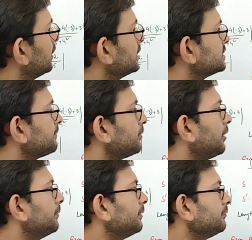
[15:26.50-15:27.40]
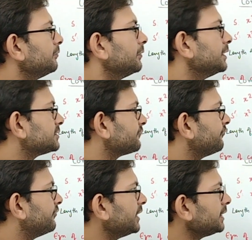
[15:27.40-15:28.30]
is the problem is
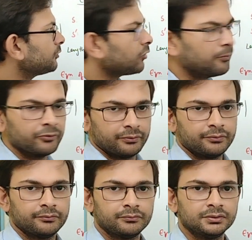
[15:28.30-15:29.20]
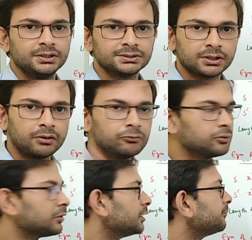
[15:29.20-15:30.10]
very common. This
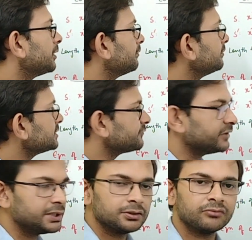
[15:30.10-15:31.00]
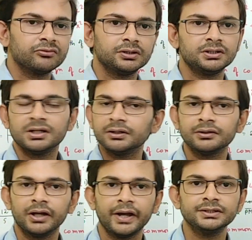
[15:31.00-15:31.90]
common chord problem is very common in the
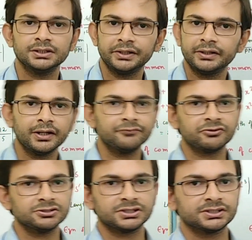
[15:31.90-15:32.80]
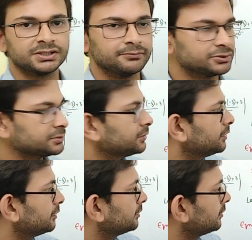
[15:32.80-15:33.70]
engineering entrance exams.
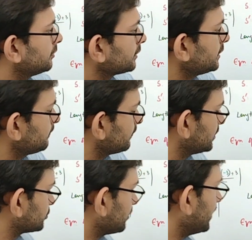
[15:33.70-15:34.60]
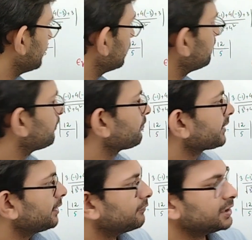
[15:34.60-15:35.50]
Okay. So I hope
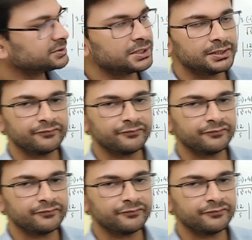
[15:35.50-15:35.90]
you understand the